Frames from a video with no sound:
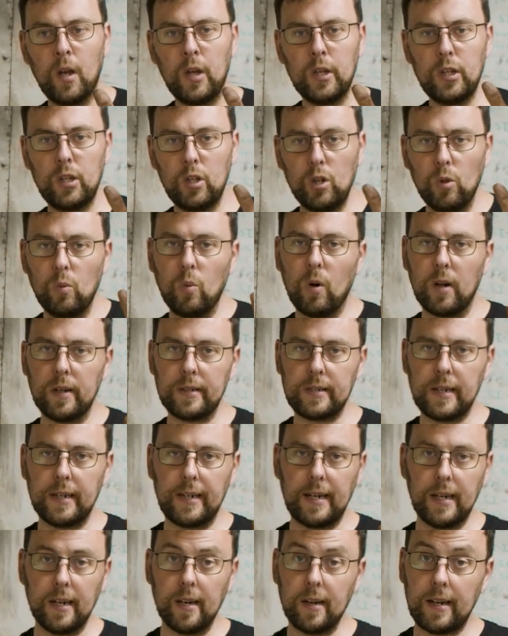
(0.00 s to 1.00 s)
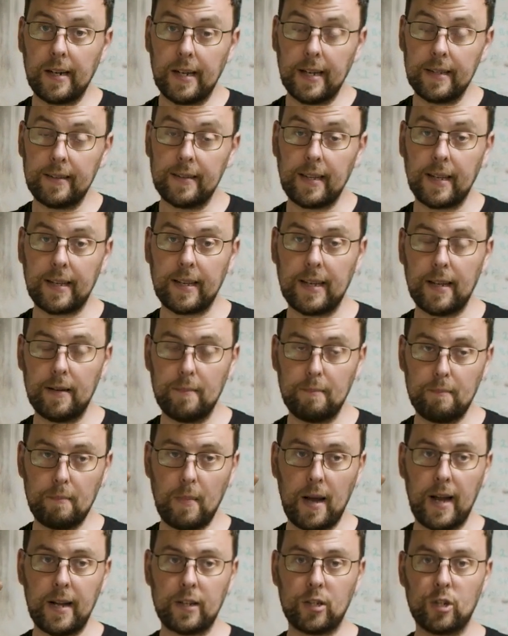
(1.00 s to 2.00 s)
You want a gear kit that can
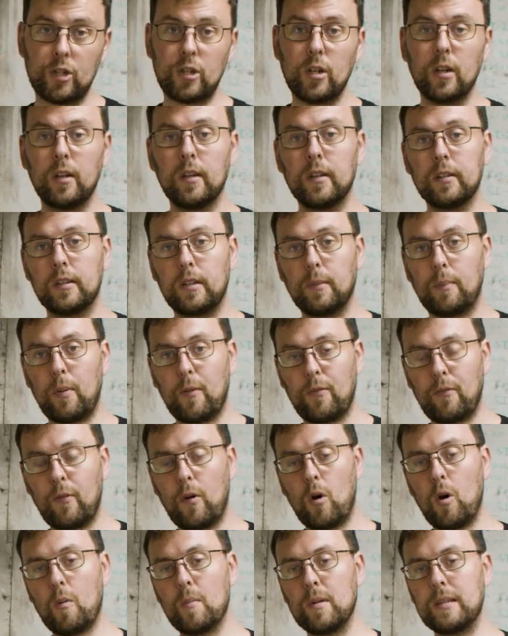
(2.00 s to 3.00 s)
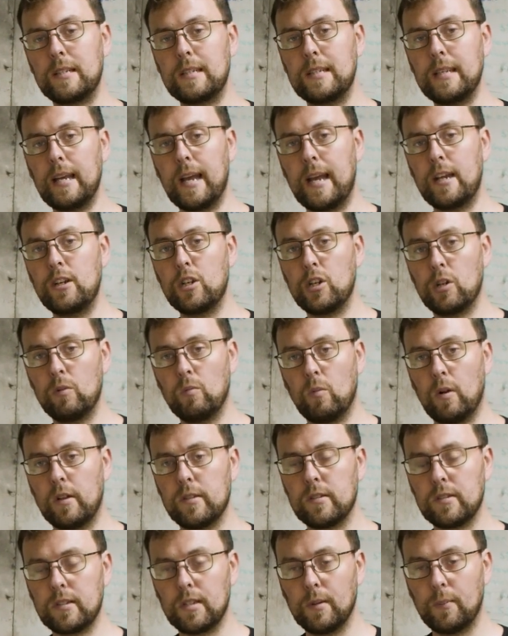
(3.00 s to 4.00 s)
match the performance the engine
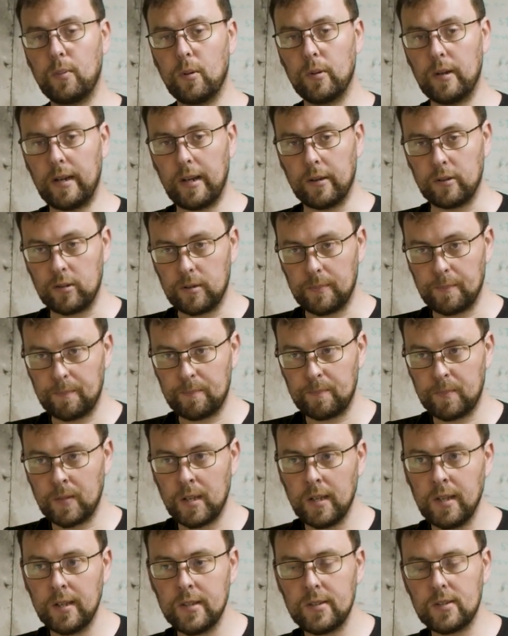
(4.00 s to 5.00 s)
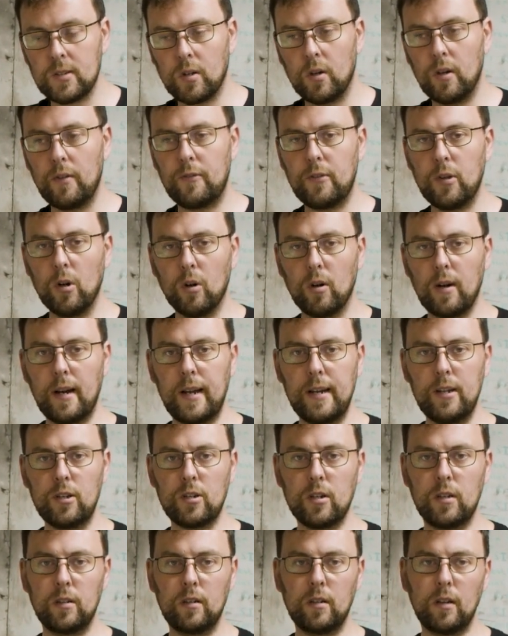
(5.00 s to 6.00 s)
wants to put out. So if your
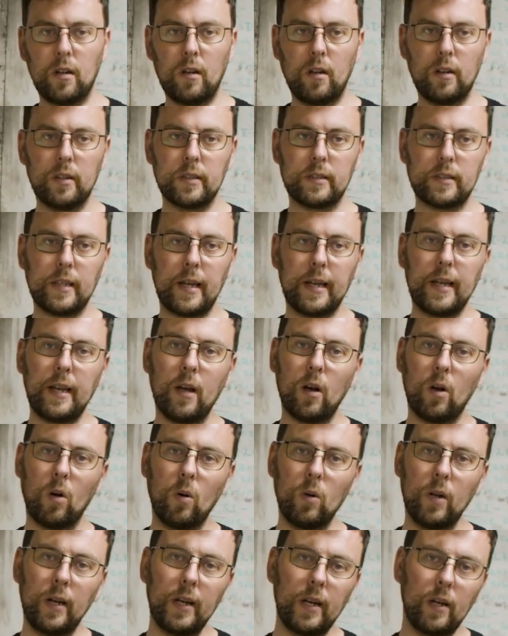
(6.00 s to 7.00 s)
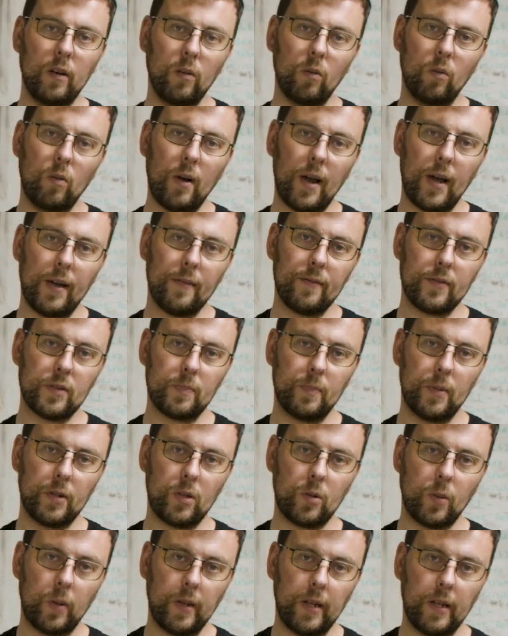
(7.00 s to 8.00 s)
engine, say, only revs
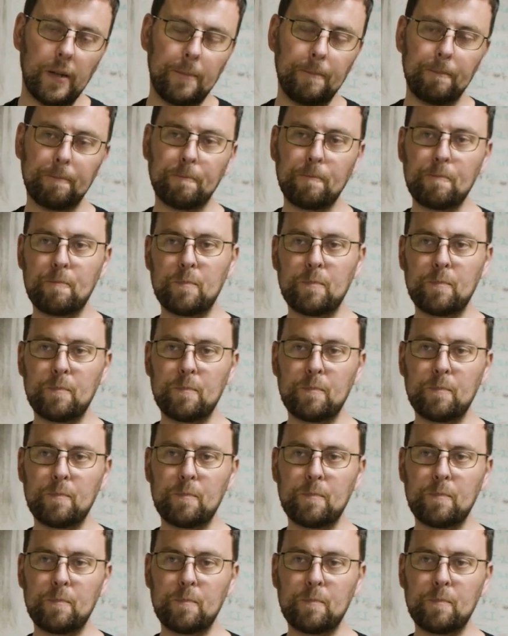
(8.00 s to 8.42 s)
between